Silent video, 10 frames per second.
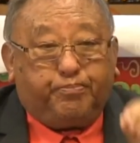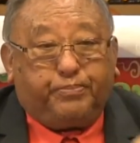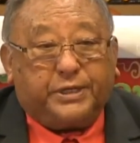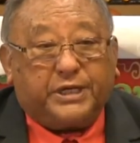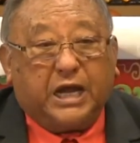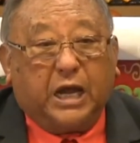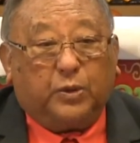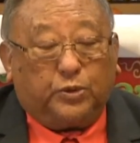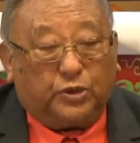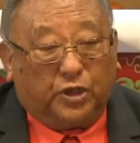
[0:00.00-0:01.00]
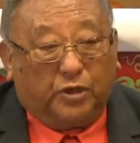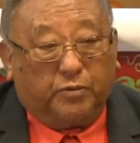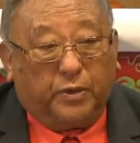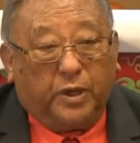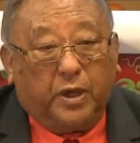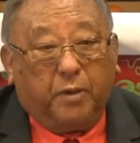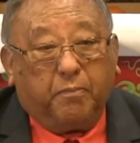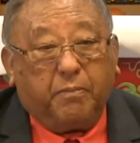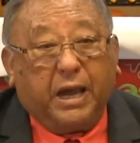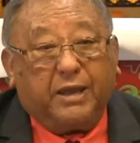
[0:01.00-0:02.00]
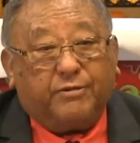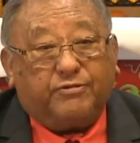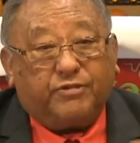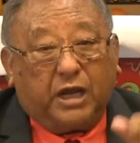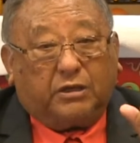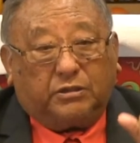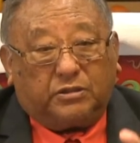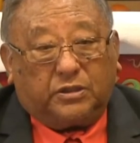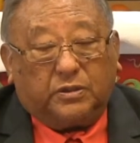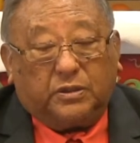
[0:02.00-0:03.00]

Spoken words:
proud of, my right.